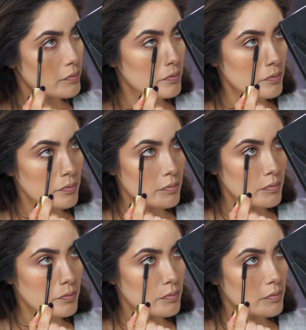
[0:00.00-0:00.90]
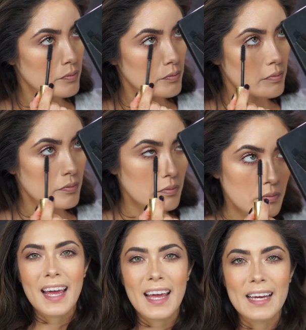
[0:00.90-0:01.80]
But this mascara works great.
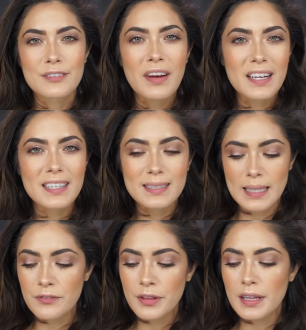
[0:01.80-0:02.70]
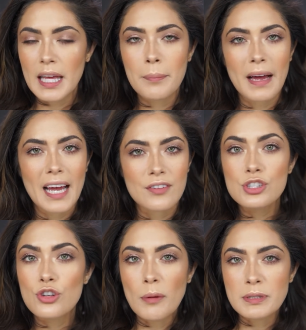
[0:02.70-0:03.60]
And finally, it's time for the lip. I
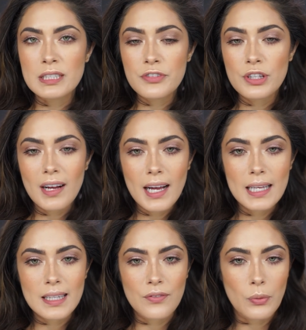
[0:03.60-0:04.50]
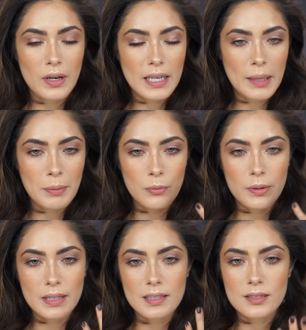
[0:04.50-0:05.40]
have two options for you guys. If you want to keep it
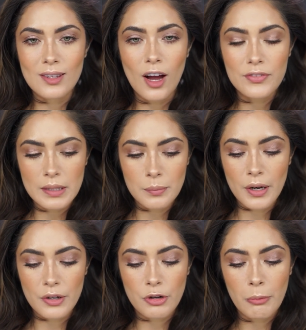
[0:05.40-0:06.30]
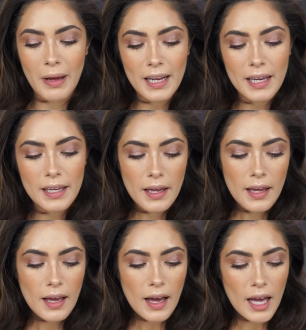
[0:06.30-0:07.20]
really soft and monochromatic,
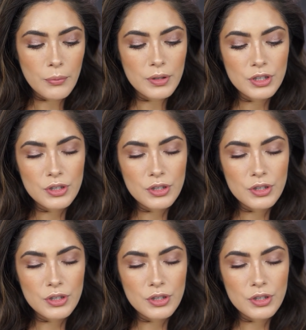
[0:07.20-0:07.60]
I would